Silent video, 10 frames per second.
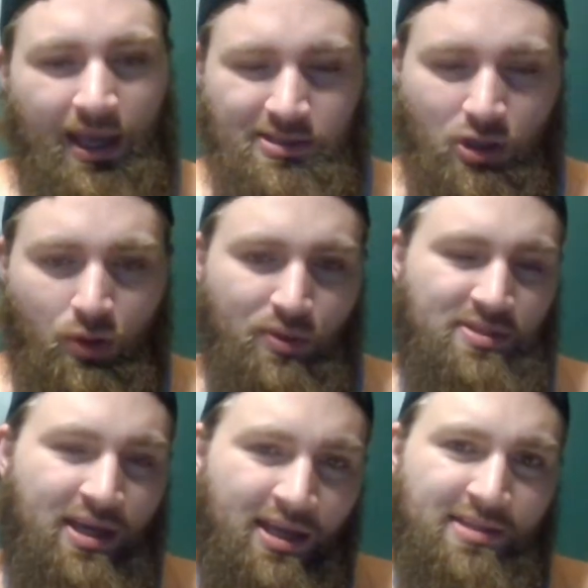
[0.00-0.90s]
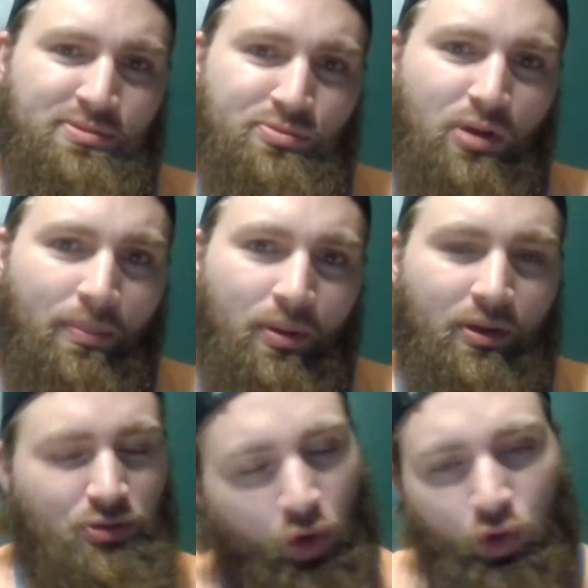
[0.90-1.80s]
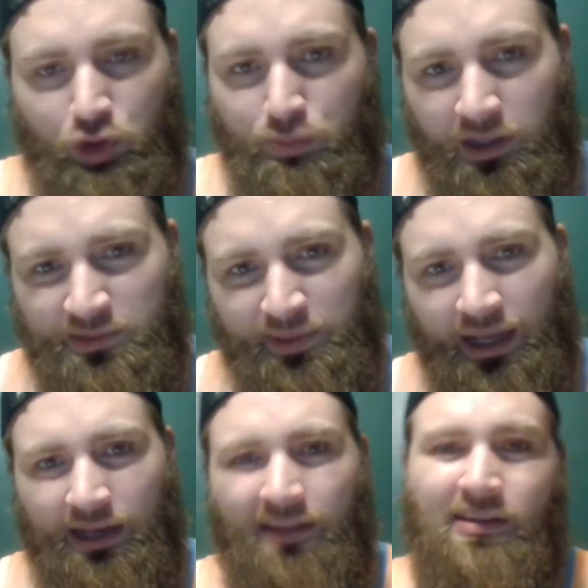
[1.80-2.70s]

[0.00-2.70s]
As always, hit that subscribe button as hard as you possibly can.